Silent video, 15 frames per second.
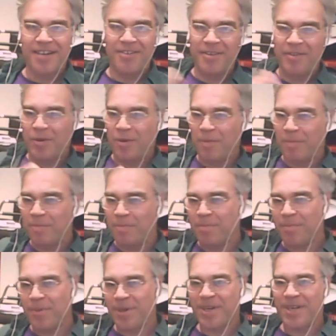We have a whole
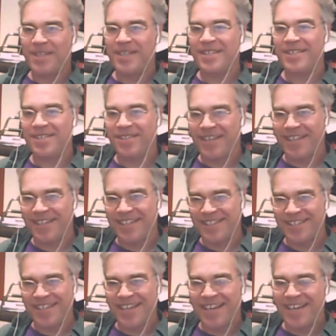book on this, so you get
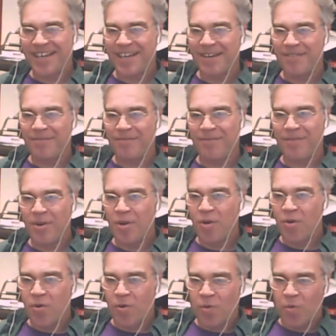this kind of
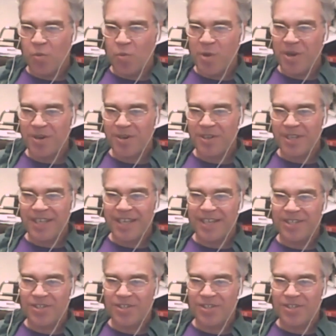weirdly,